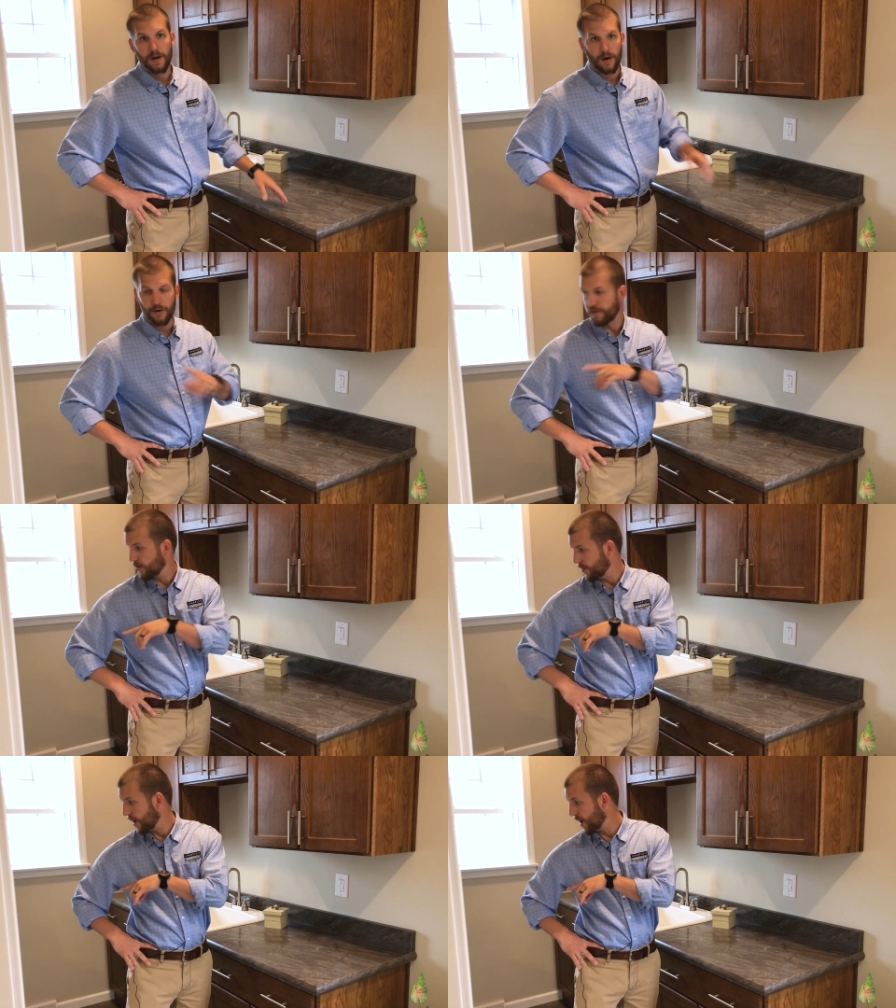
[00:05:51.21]

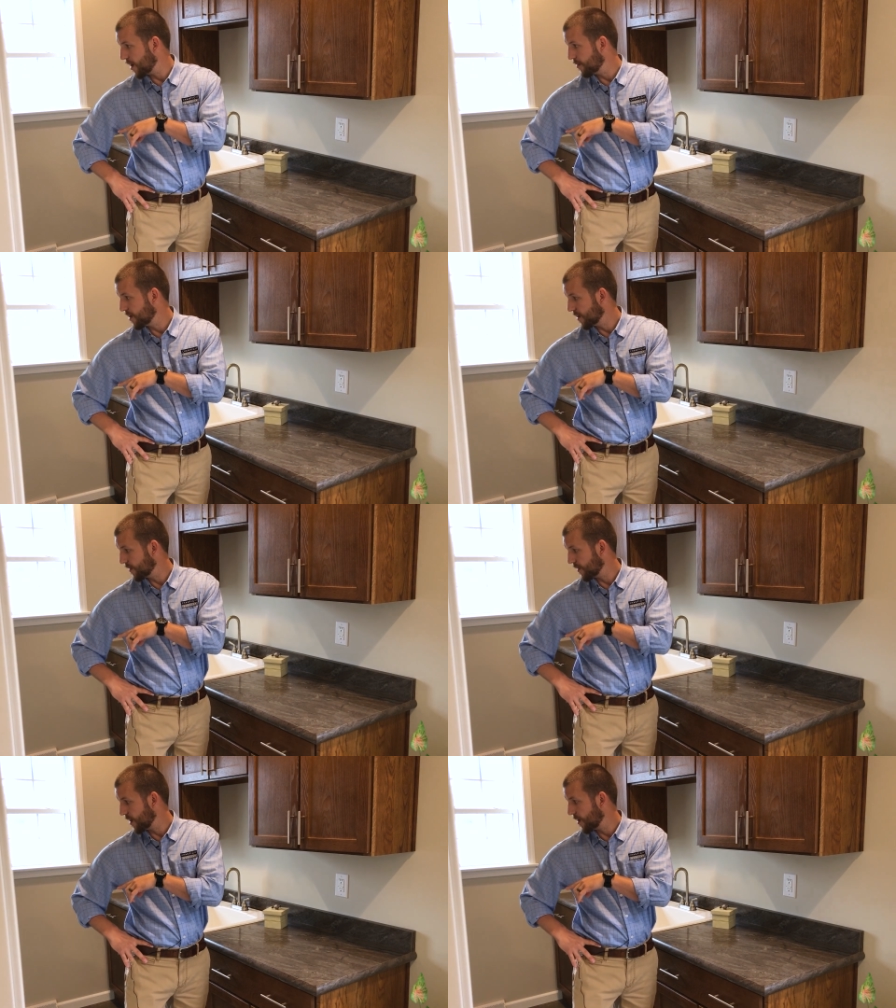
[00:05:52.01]
Also behind me is
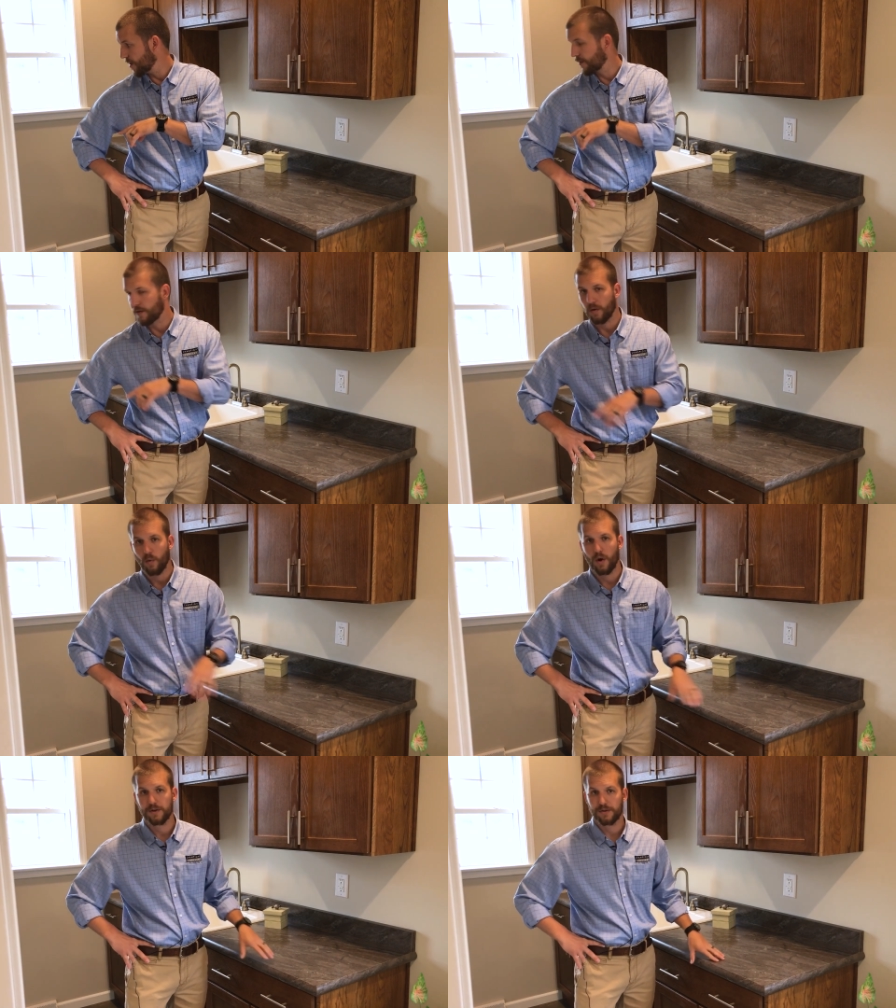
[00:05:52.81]
an area for a
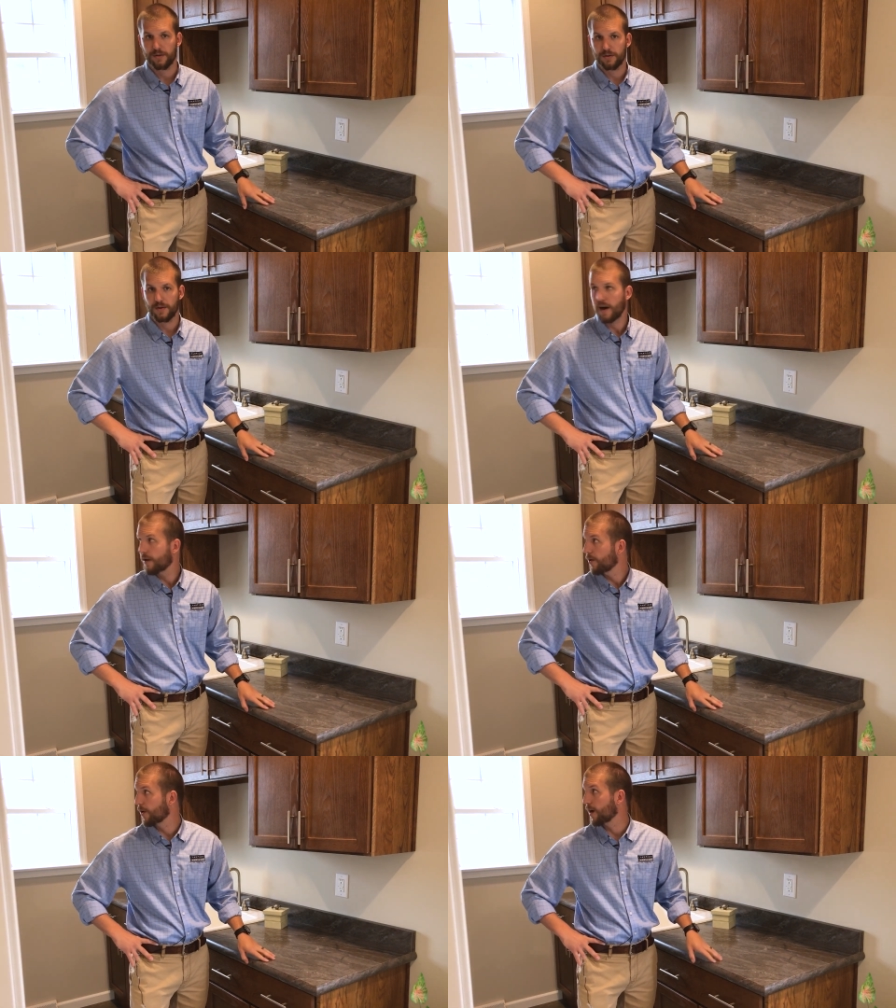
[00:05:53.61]
washer and dryer
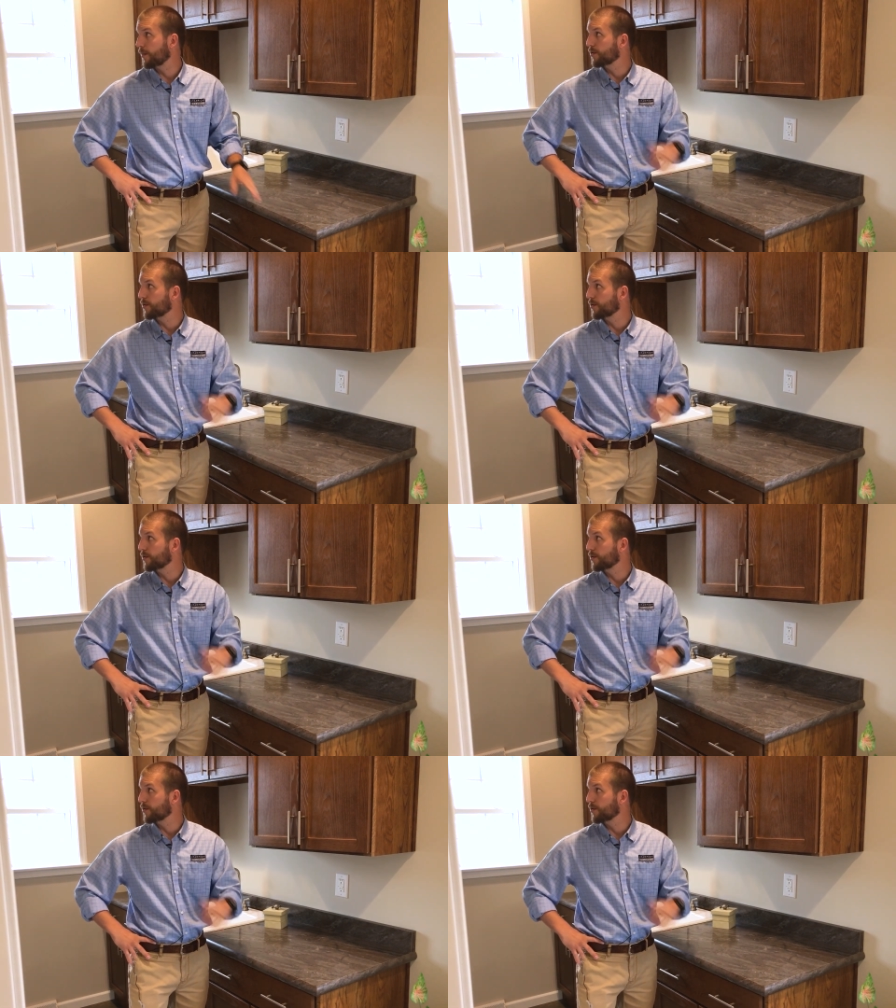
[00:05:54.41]
hookup,